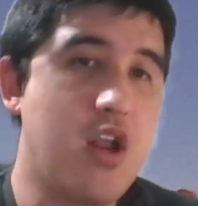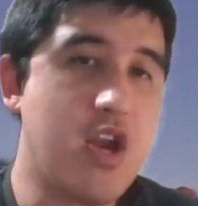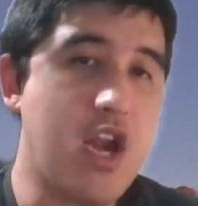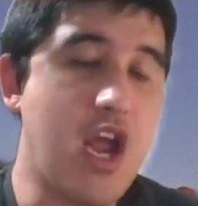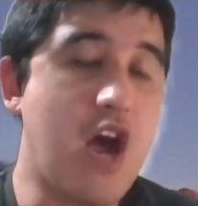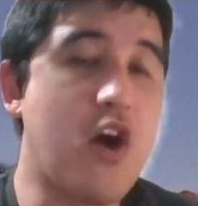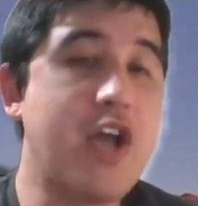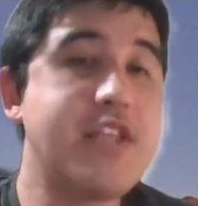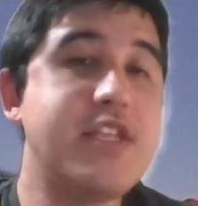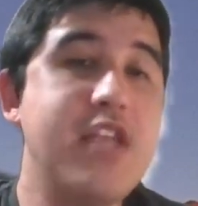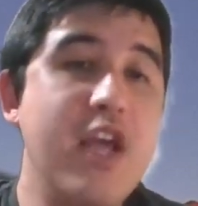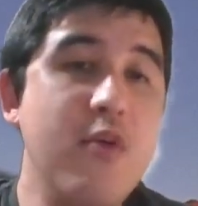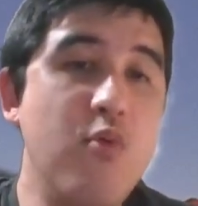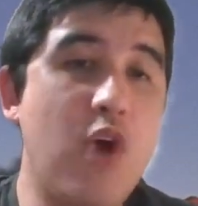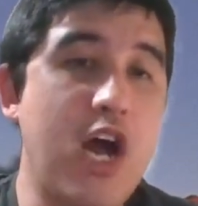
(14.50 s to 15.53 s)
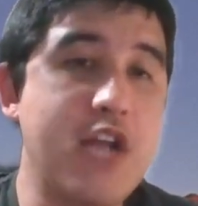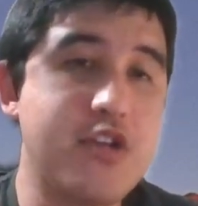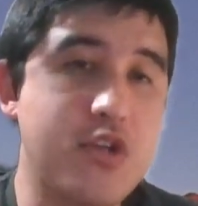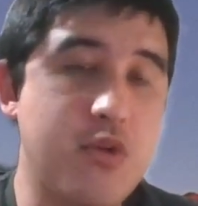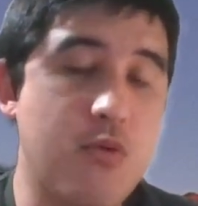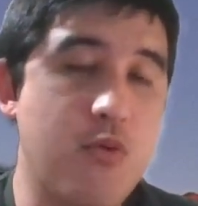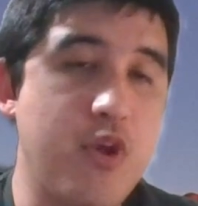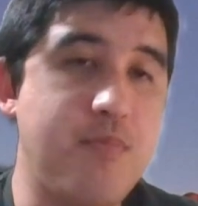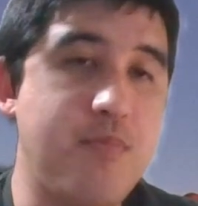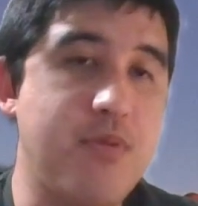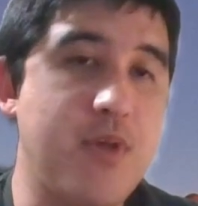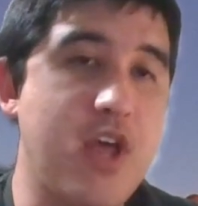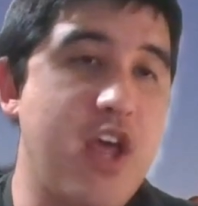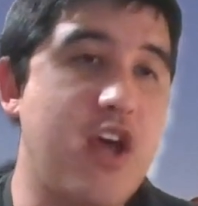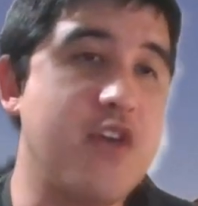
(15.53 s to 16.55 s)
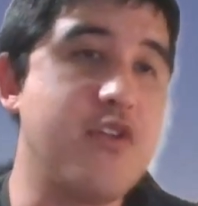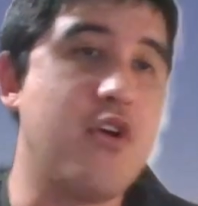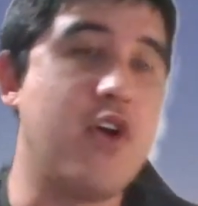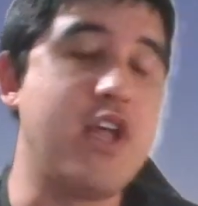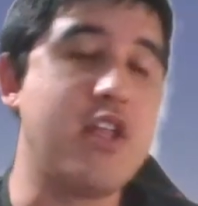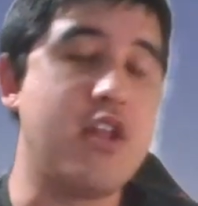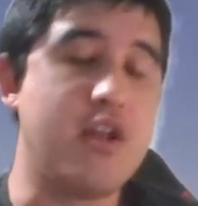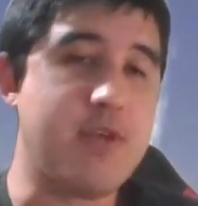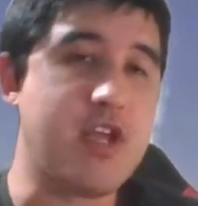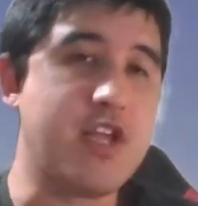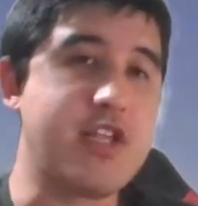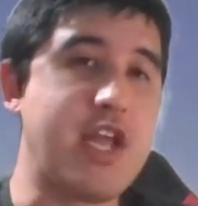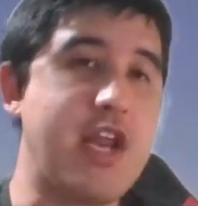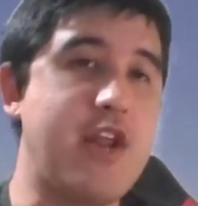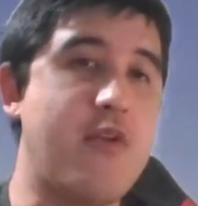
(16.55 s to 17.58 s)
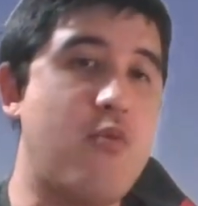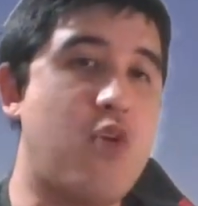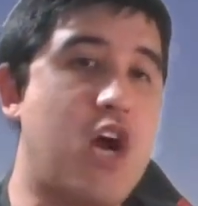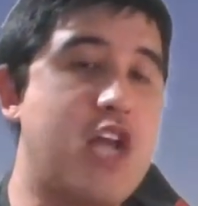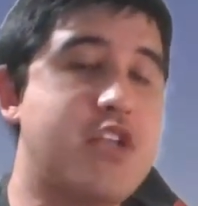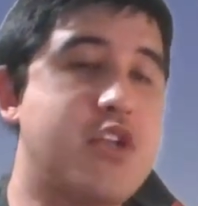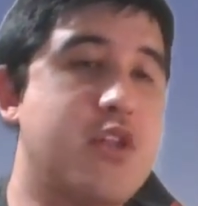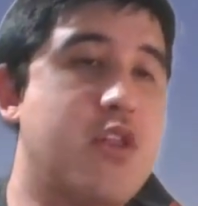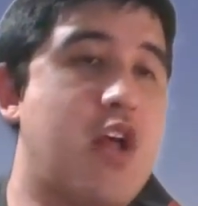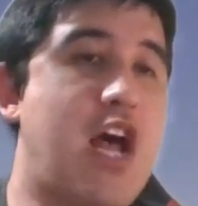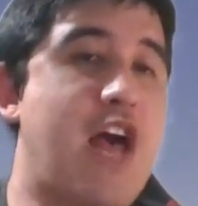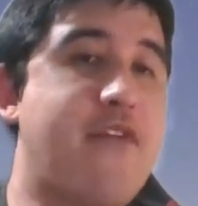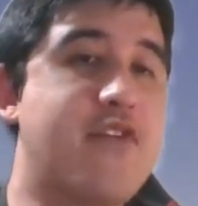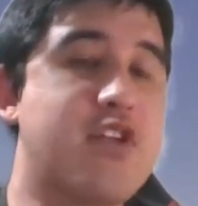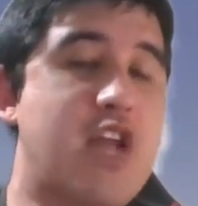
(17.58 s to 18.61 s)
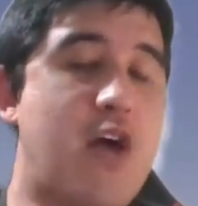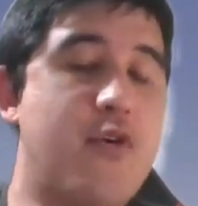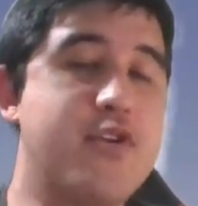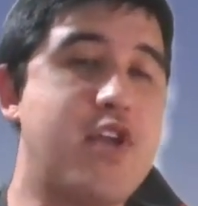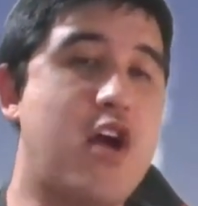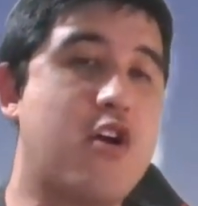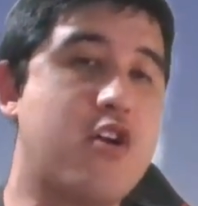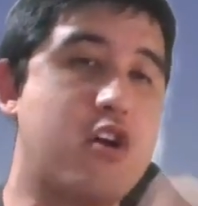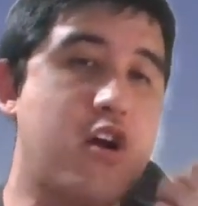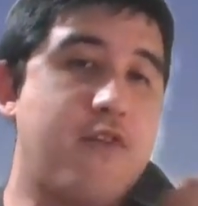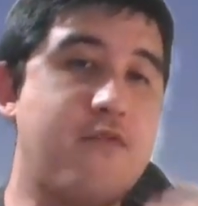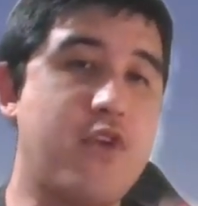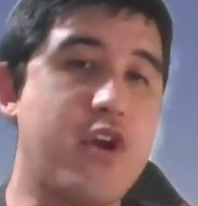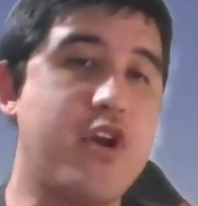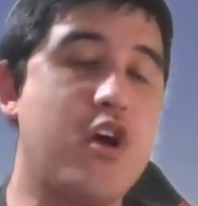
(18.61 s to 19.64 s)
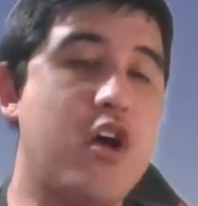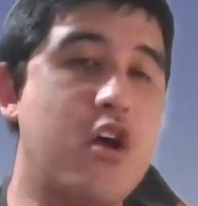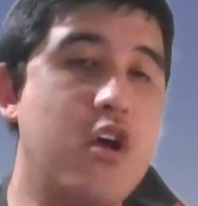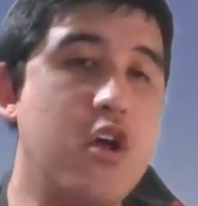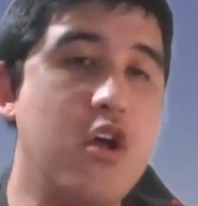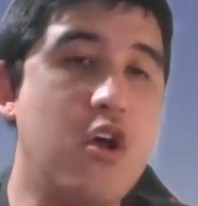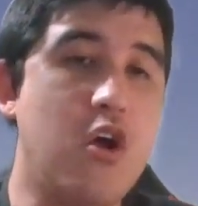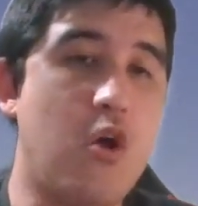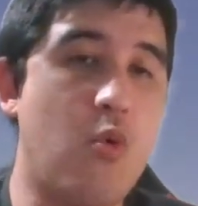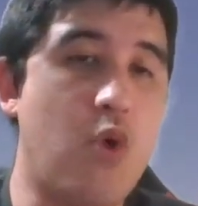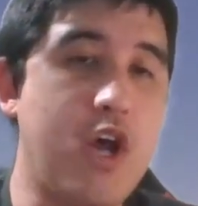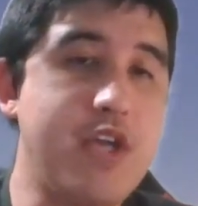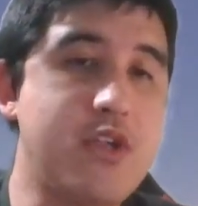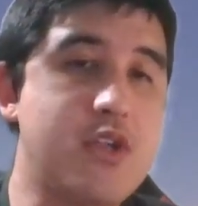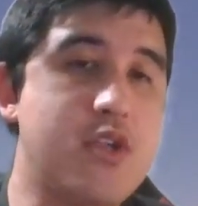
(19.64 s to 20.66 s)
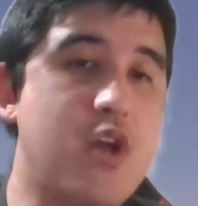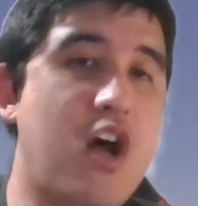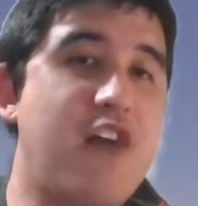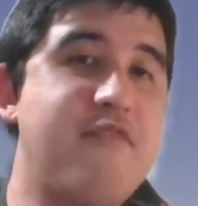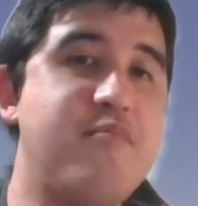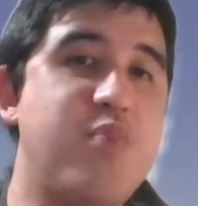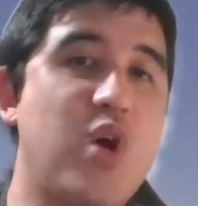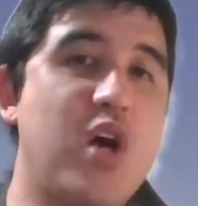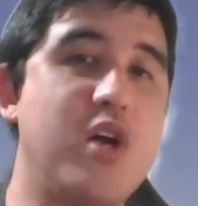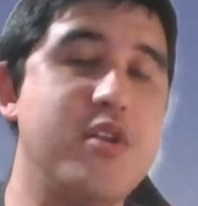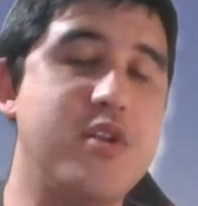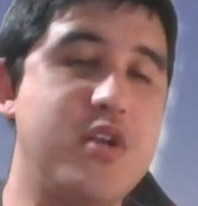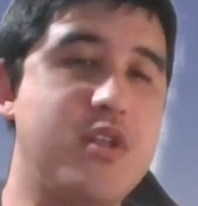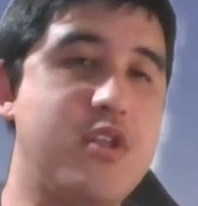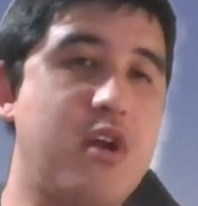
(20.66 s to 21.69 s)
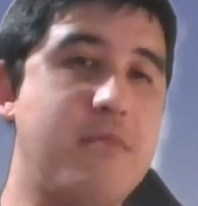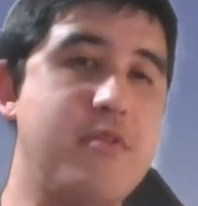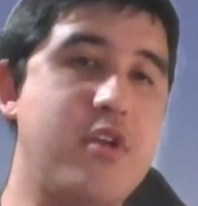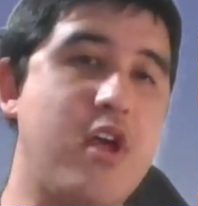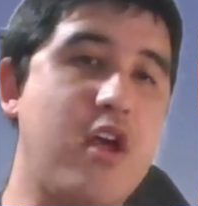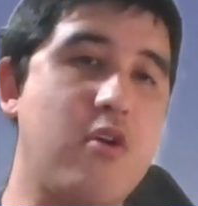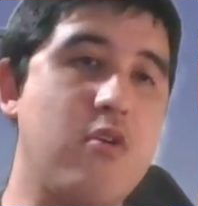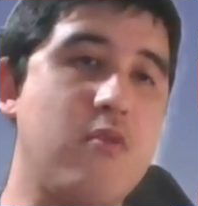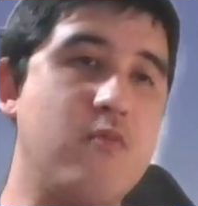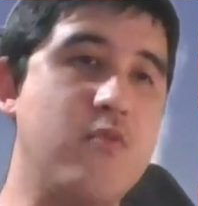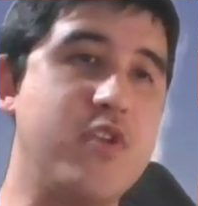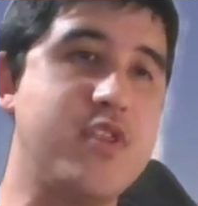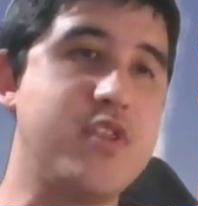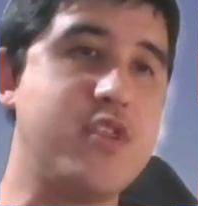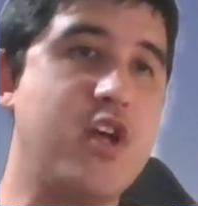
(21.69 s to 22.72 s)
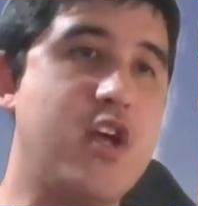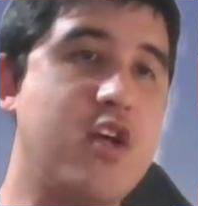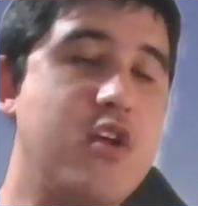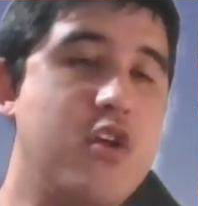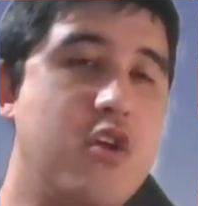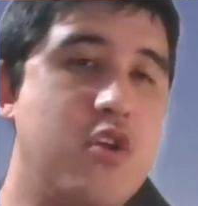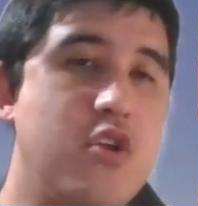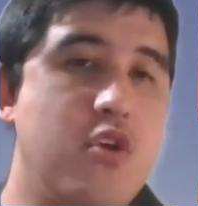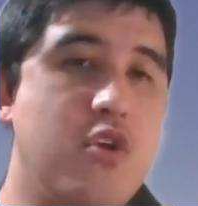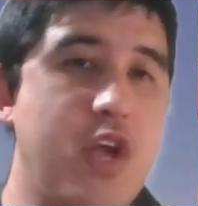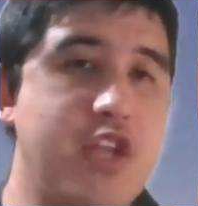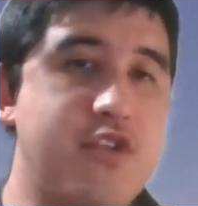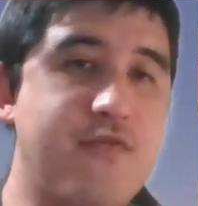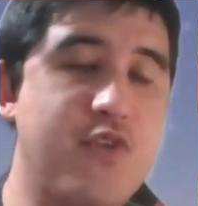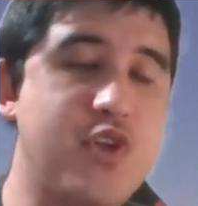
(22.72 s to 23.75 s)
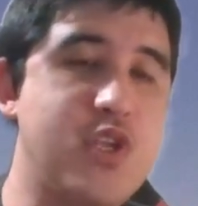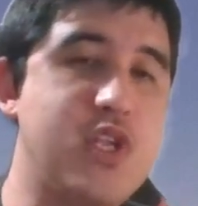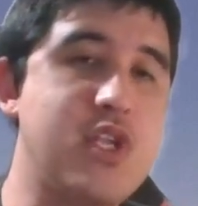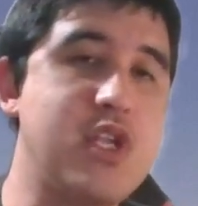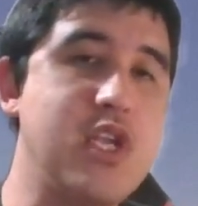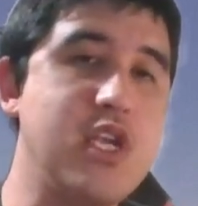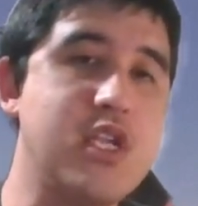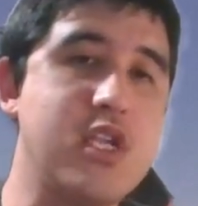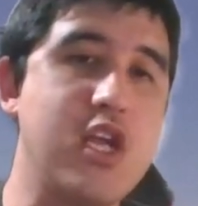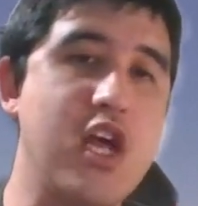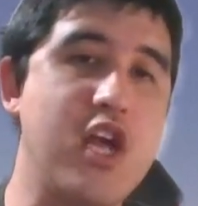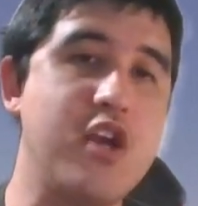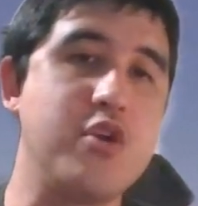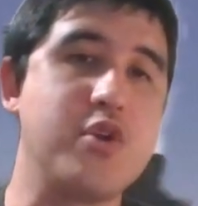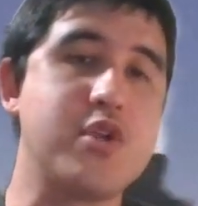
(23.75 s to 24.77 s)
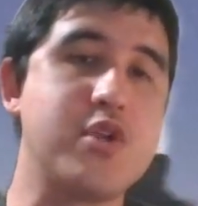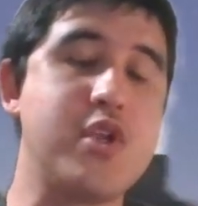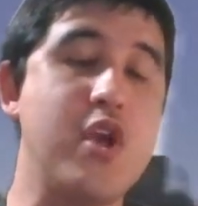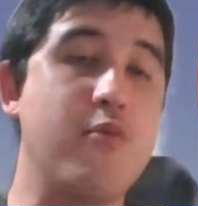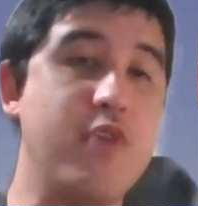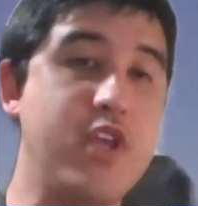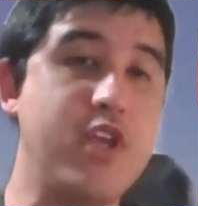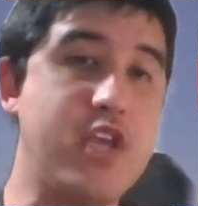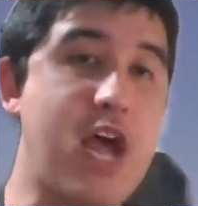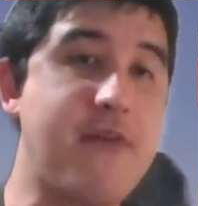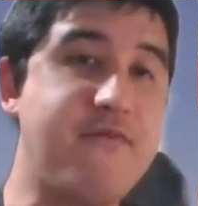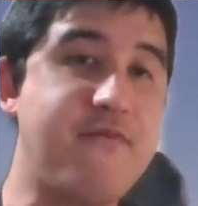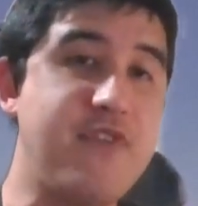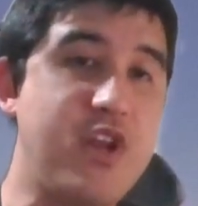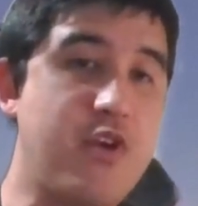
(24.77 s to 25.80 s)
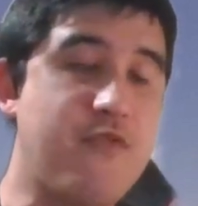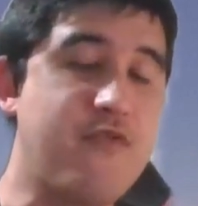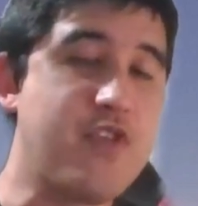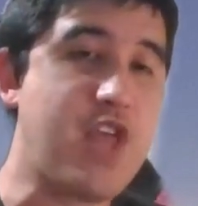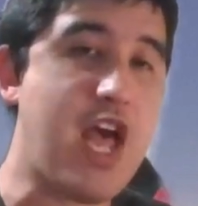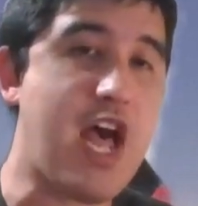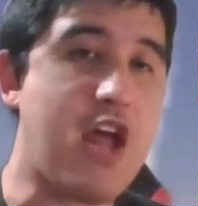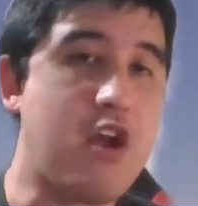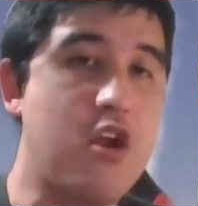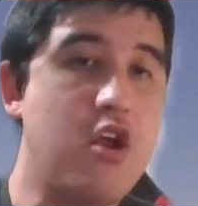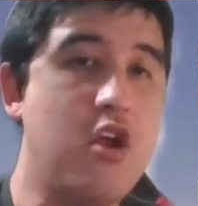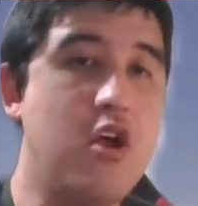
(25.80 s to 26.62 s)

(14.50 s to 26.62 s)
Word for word: Now I did watch the replay, although I because I didn't watch it live because I was out covering uh, Hawaii softball and a doubleheader with uh, UH versus CSUN, and you'll see a recap video for that.